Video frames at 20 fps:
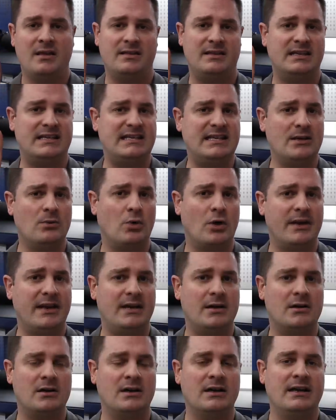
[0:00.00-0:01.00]
the keyword
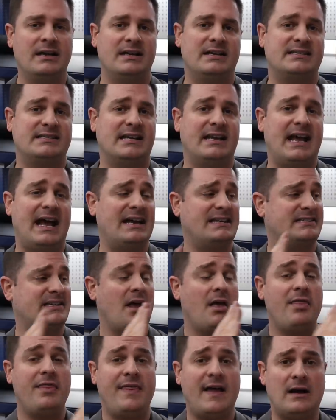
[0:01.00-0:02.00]
here is it has
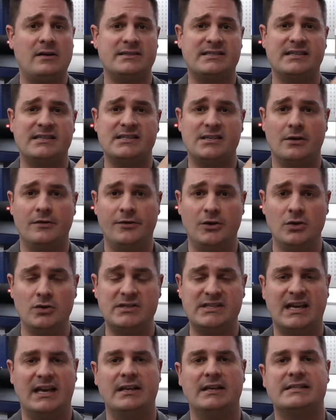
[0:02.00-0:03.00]
thousands of
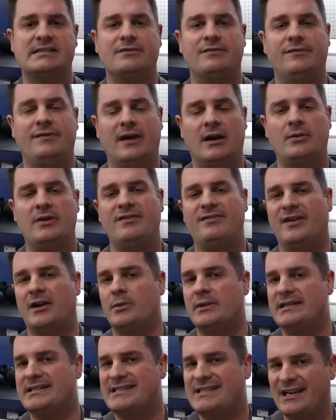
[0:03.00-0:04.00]
use and it's very,
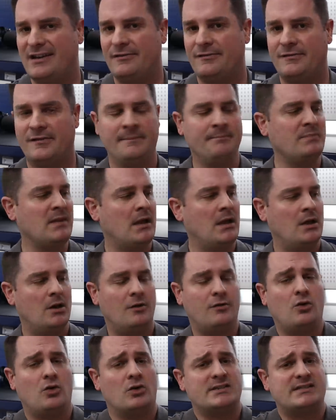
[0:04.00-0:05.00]
very safe.
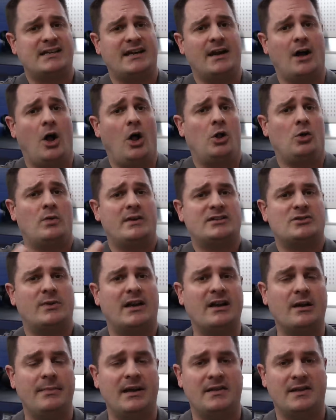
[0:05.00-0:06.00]
Of course, I always
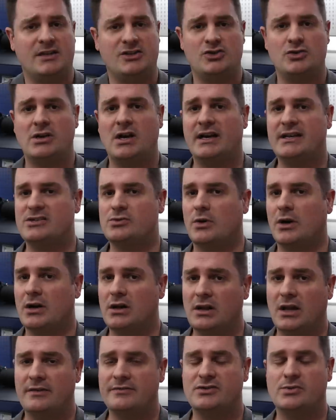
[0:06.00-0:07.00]
recommend that you guys wear
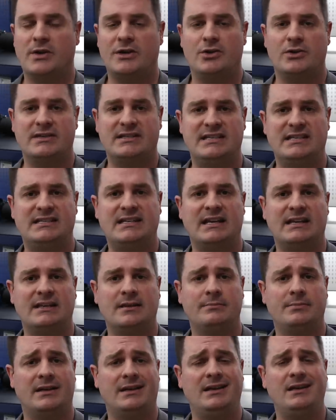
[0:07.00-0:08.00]
gloves when you're
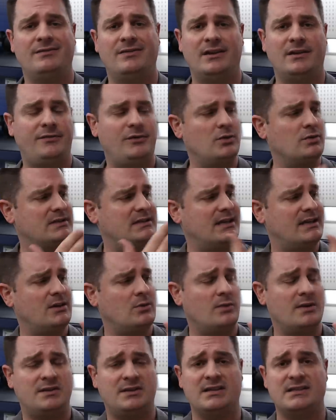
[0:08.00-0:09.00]
detailing, but even if you
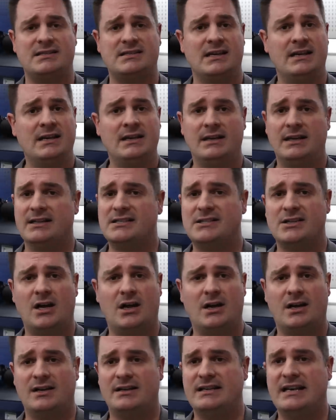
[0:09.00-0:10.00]
didn't with this, it's
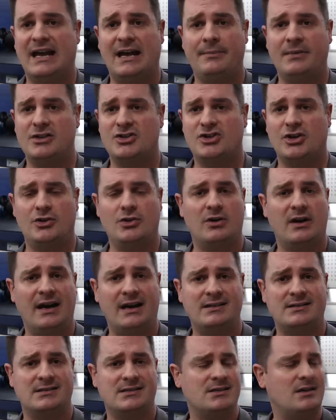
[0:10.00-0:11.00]
not gonna damage your
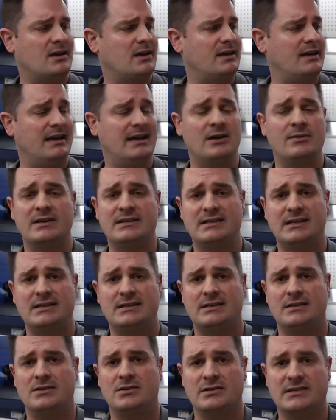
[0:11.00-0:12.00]
hands, it's not gonna
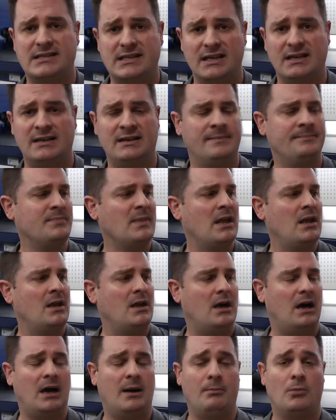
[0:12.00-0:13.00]
irritate your skin.
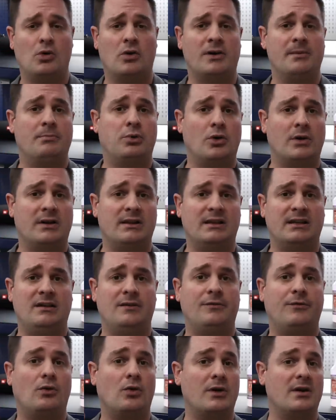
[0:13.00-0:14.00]
More importantly,
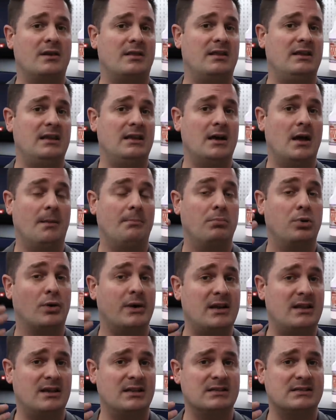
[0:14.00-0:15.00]
for the
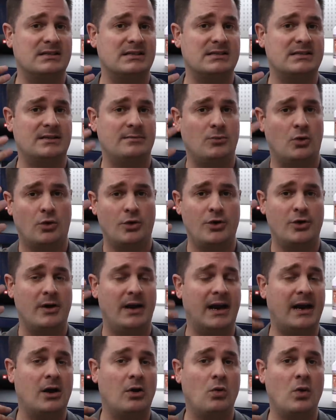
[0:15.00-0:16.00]
breathing system or your
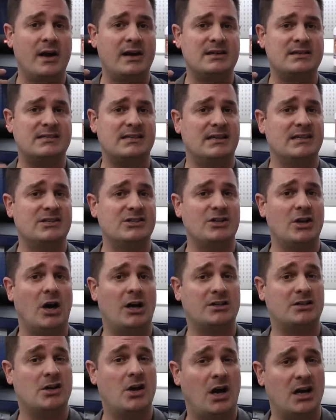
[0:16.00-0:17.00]
airways, it's
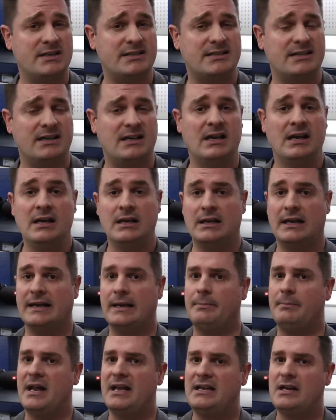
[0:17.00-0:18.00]
not caustic
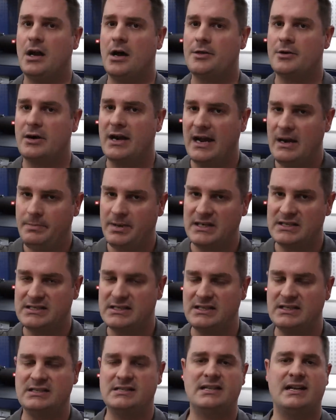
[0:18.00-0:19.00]
like many other
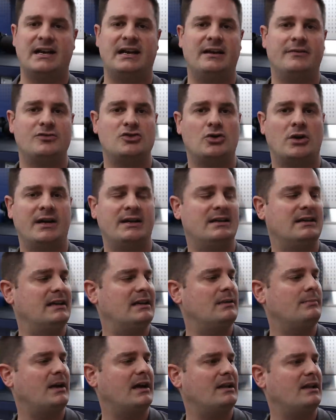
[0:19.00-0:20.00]
APCs that I have tried
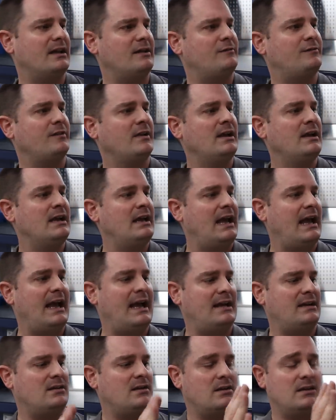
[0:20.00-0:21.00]
in my life.
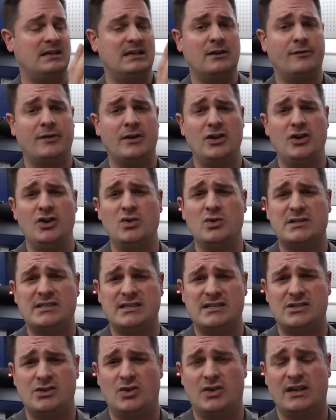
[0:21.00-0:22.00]
And the different
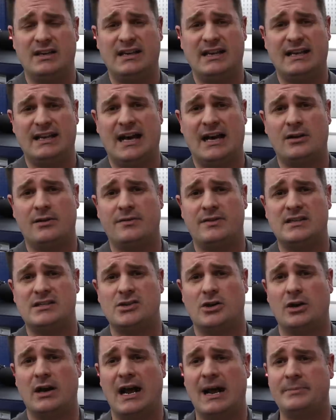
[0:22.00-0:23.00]
uses you can get out of
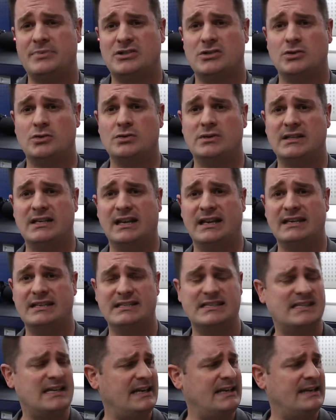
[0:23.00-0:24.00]
this are absolutely
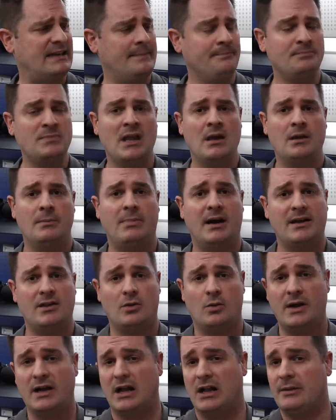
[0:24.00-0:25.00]
insane. By
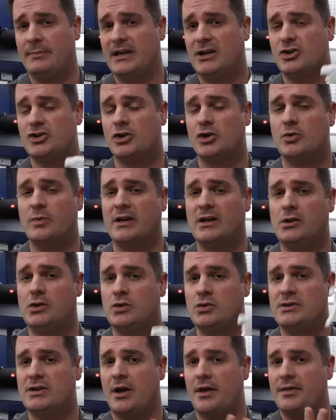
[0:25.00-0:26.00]
the way, I'll make sure to
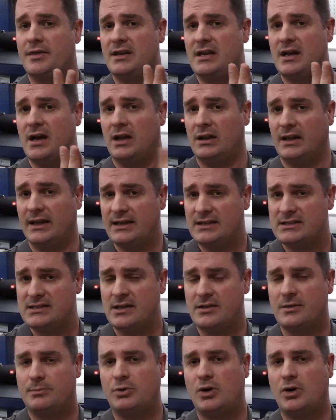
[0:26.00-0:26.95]
include the links to the